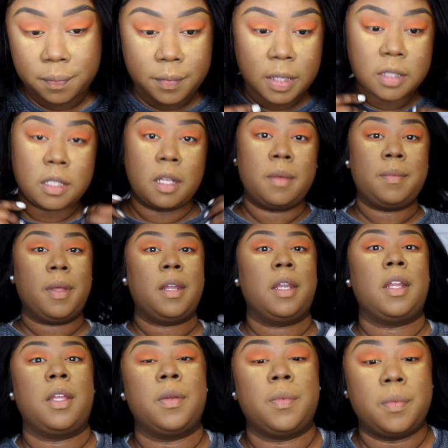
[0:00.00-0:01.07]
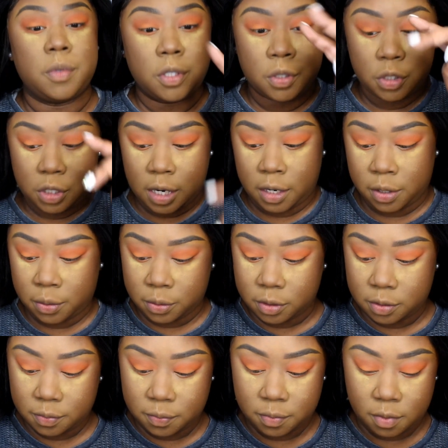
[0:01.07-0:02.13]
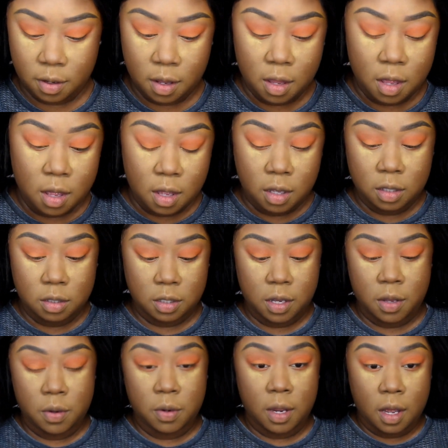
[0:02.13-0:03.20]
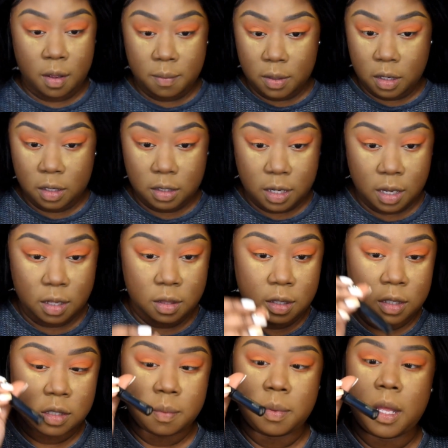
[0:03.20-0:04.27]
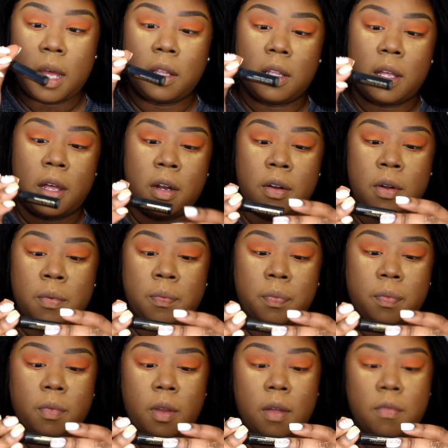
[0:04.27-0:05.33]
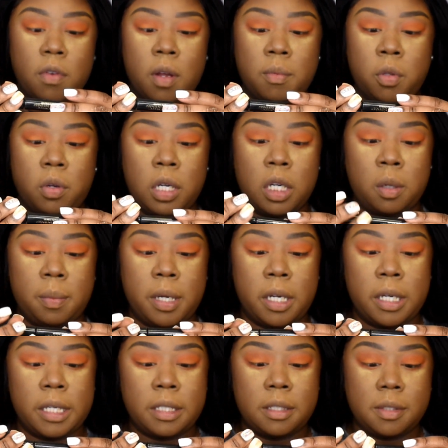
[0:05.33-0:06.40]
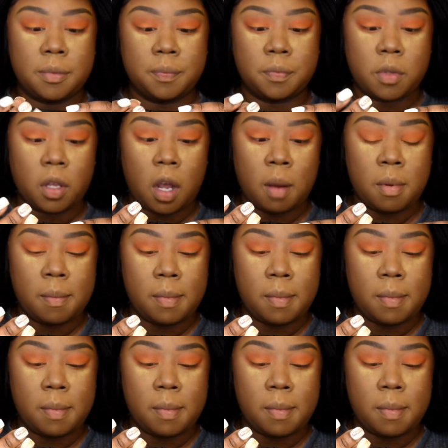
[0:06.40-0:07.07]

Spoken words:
That's all I'm going to do. 2 shadows. So now I'm going to take this black liner from L'Oreal Paris, Carbon